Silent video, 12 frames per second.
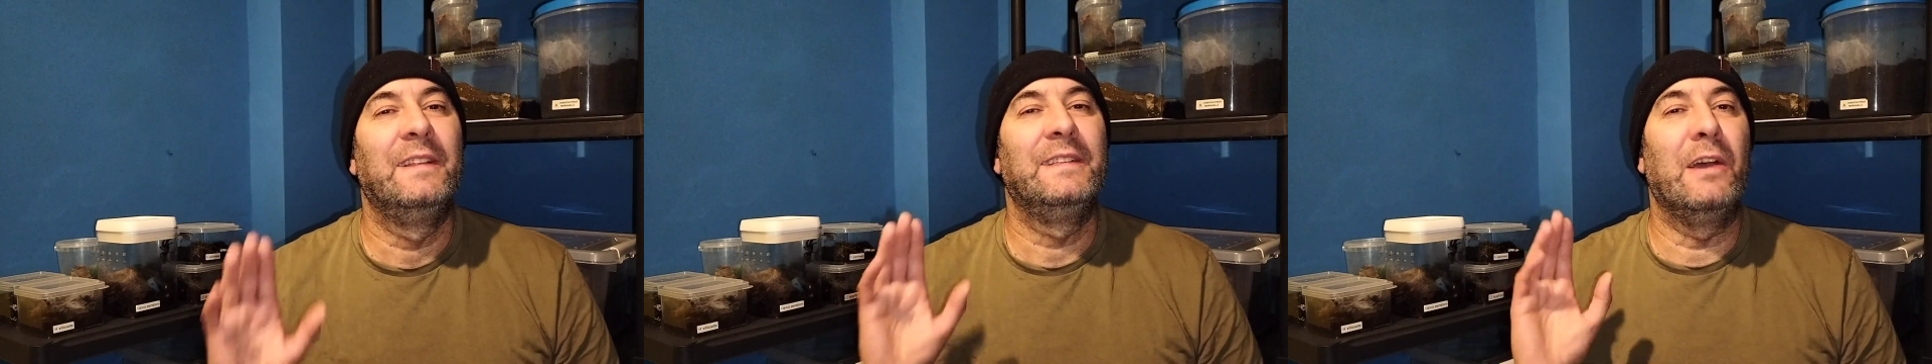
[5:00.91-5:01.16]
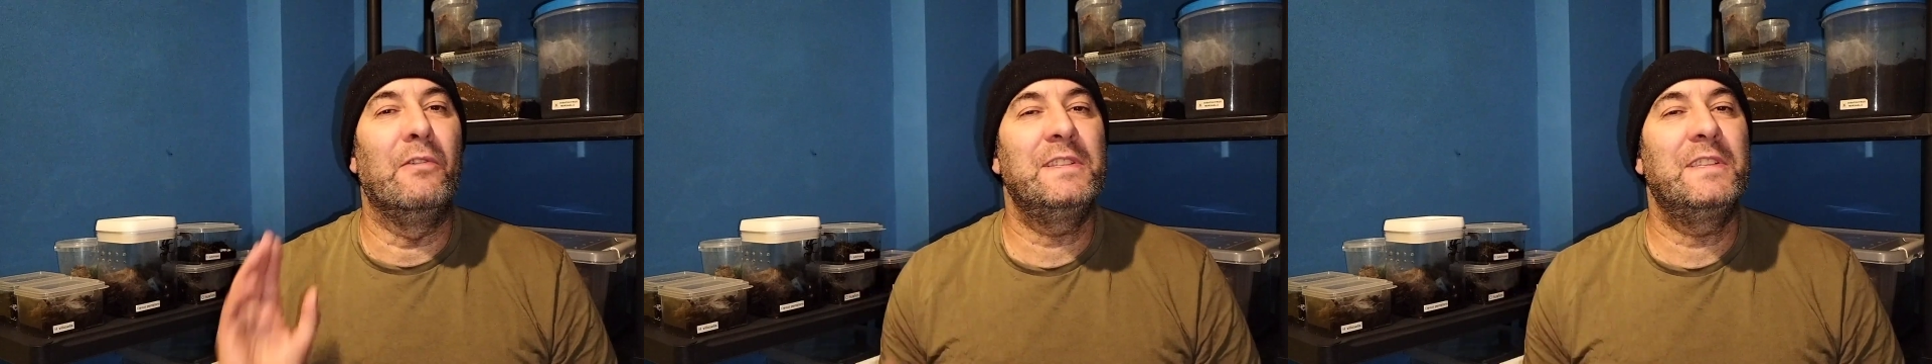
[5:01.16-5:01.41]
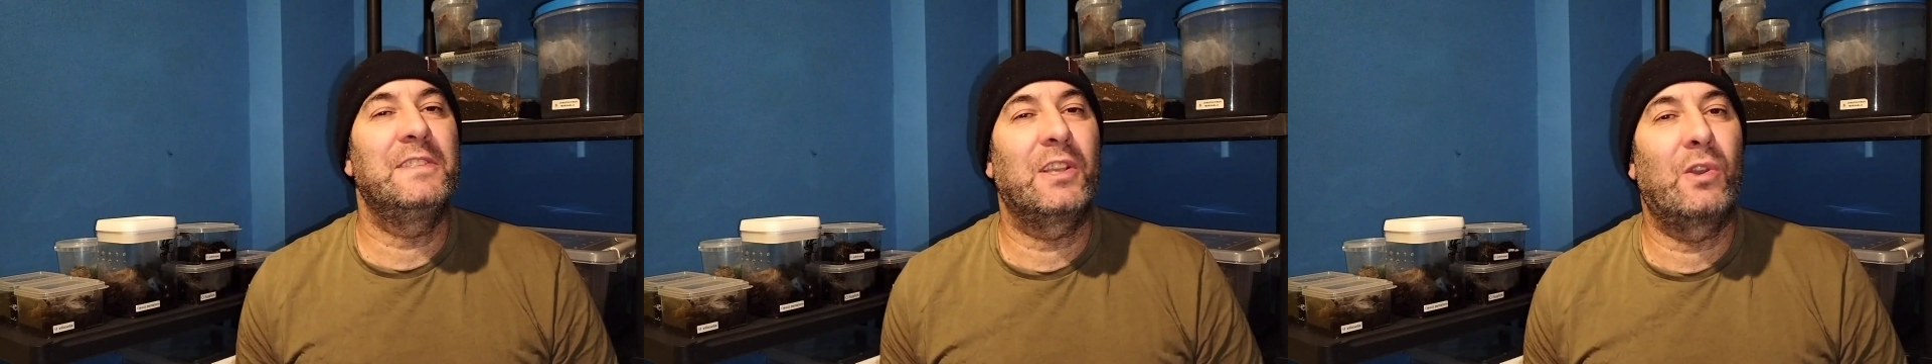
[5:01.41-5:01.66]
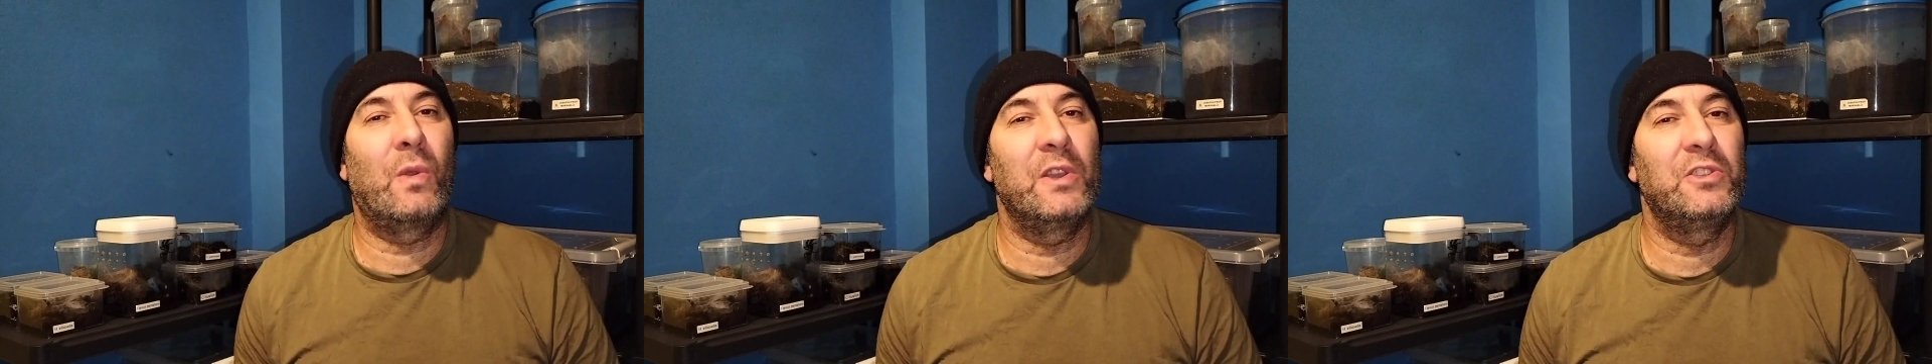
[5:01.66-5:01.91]
Now, this is a
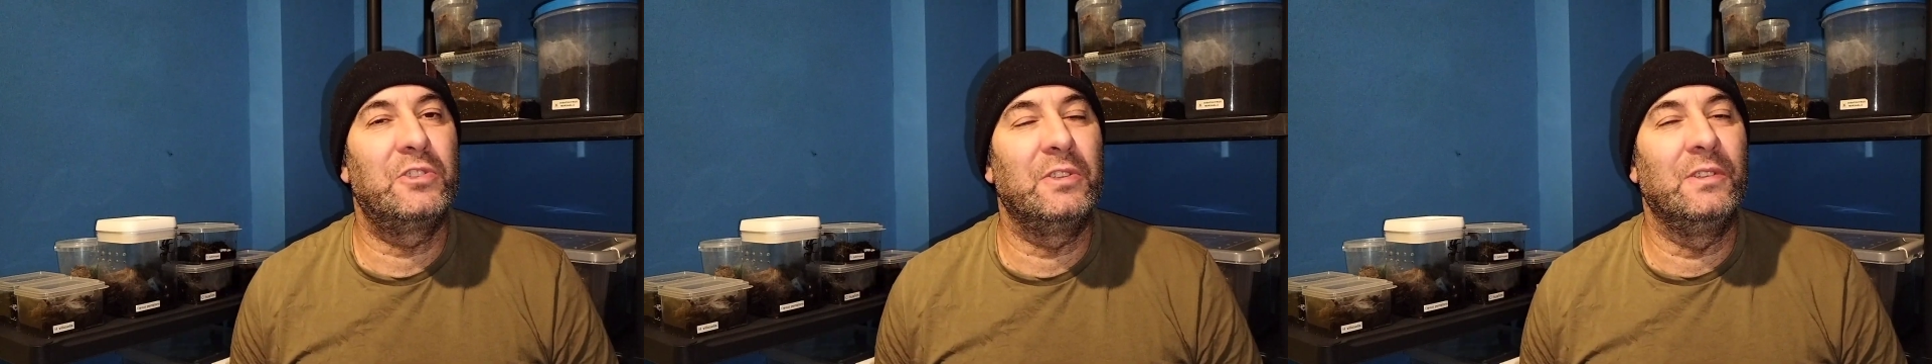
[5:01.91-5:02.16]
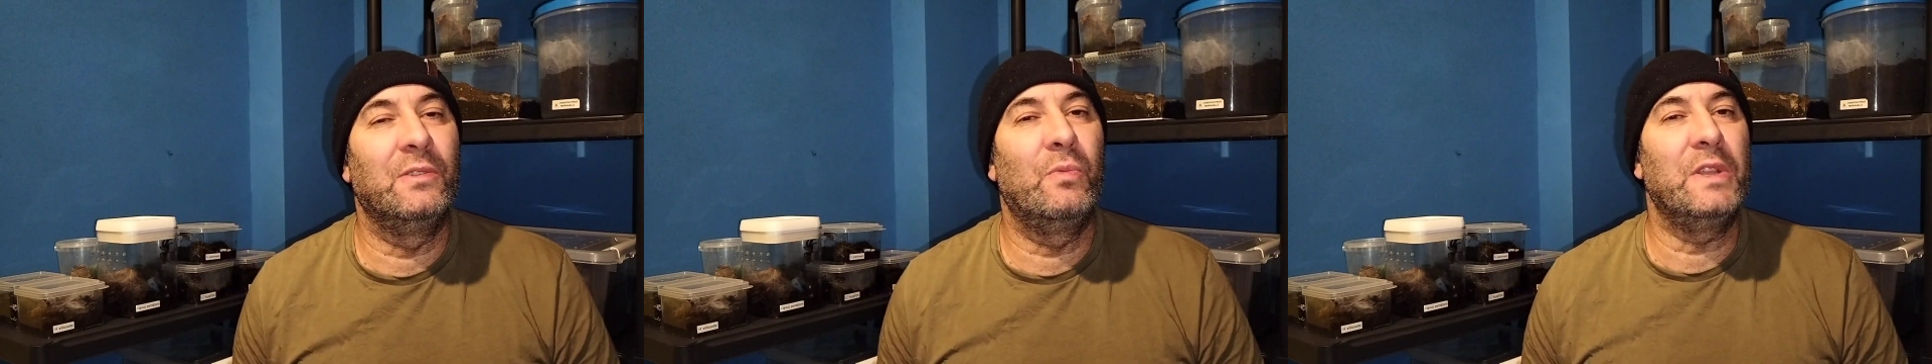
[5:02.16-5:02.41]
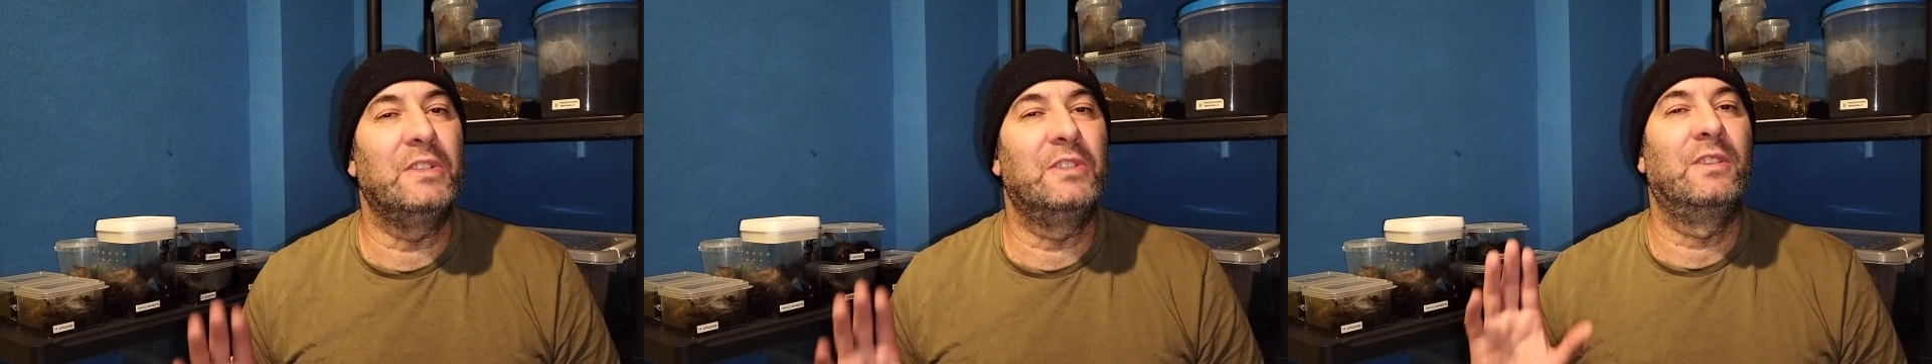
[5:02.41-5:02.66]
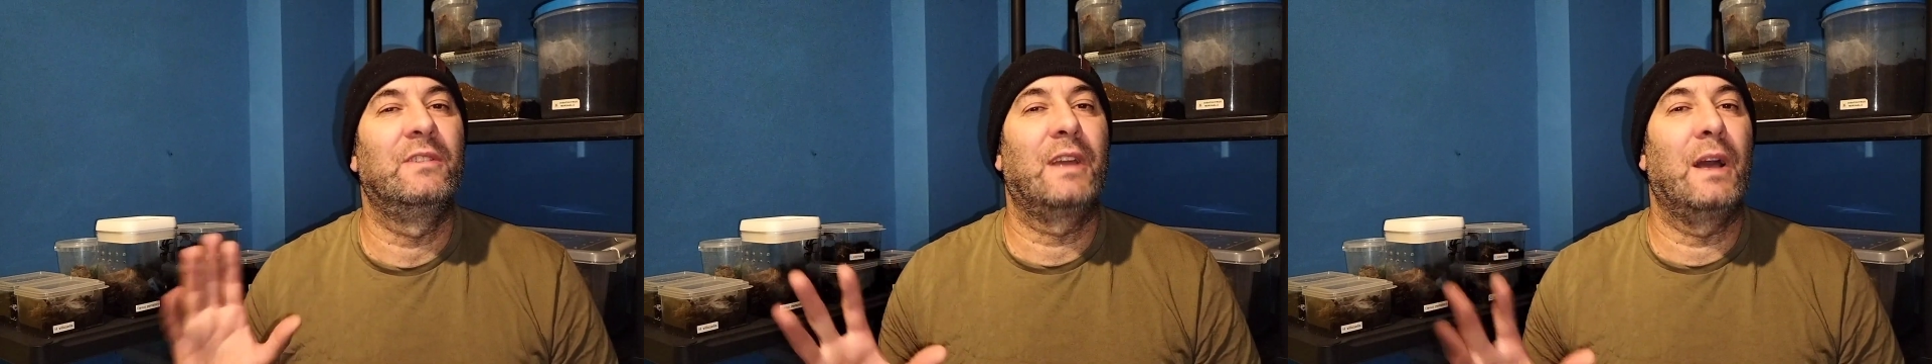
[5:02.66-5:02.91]
question
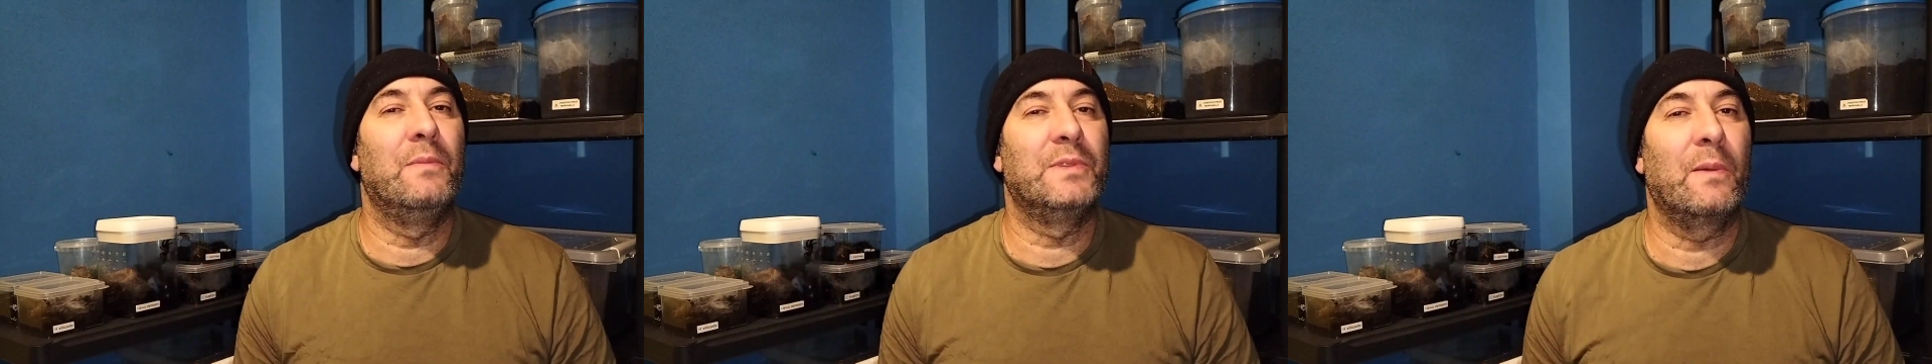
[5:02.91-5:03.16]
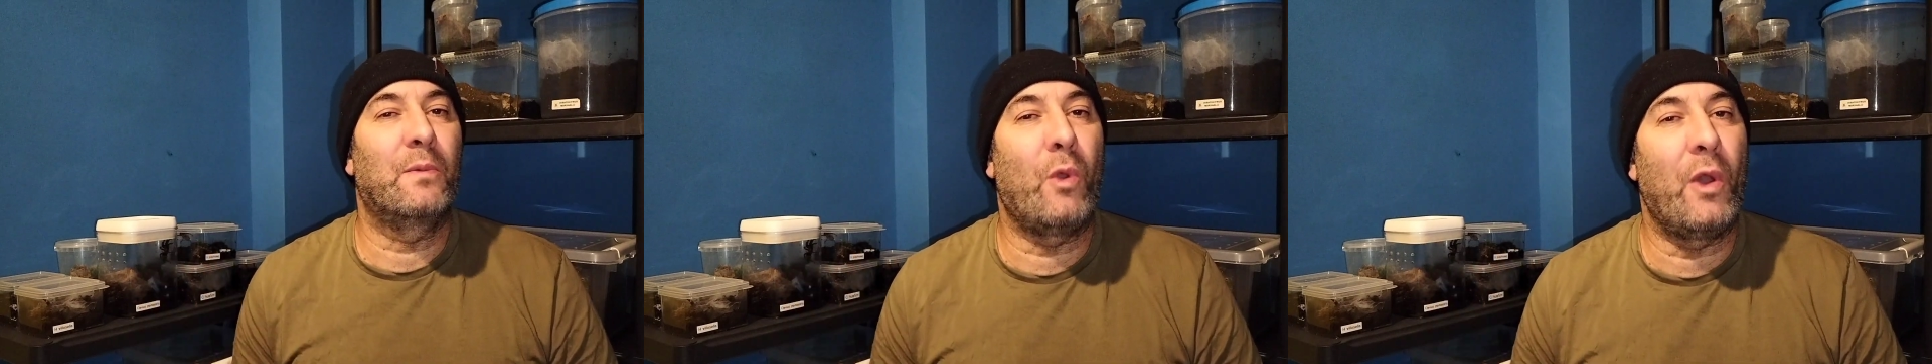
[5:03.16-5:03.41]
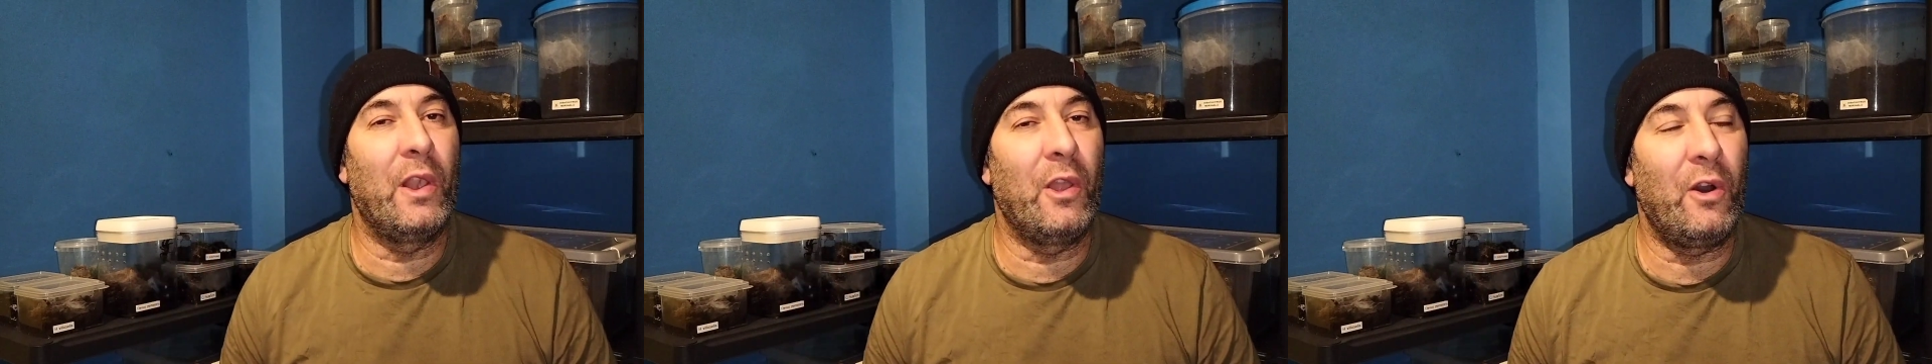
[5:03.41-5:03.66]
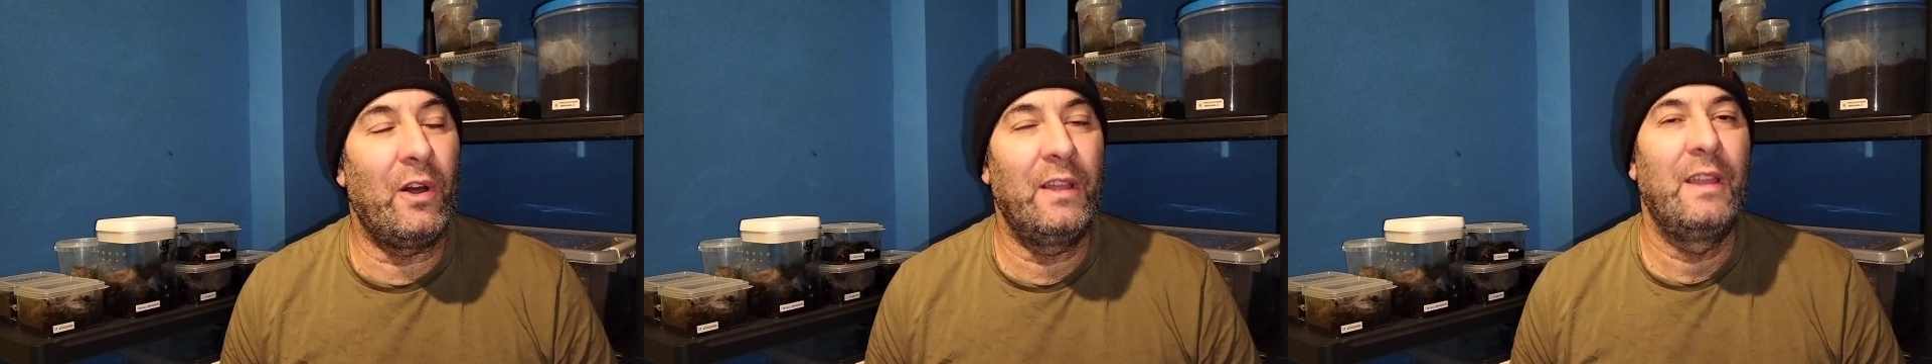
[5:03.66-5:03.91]
which comes up quite a
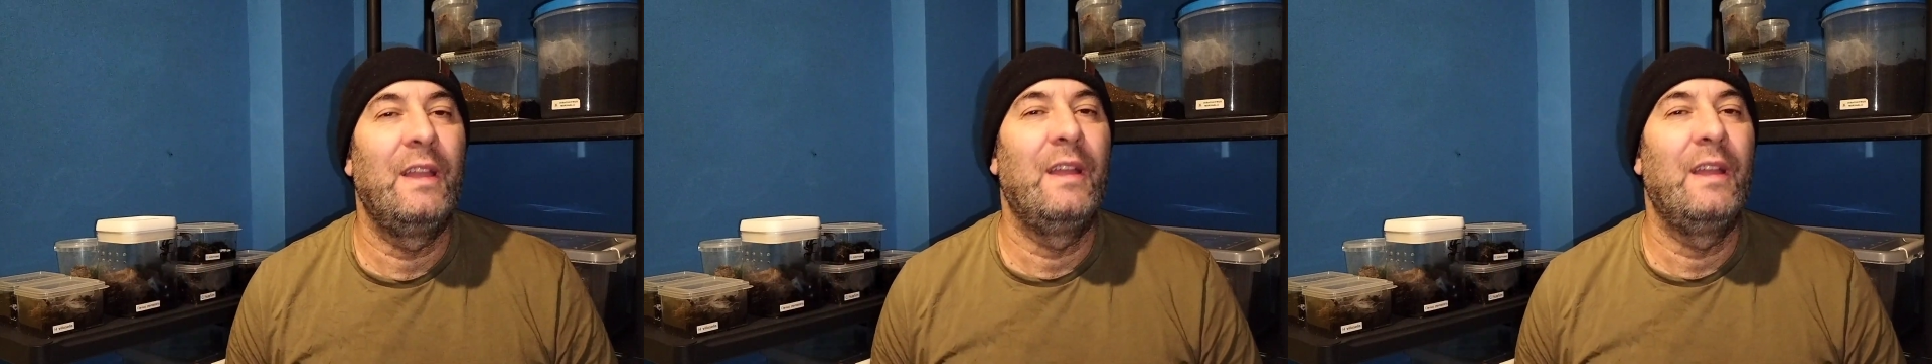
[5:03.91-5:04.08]
lot,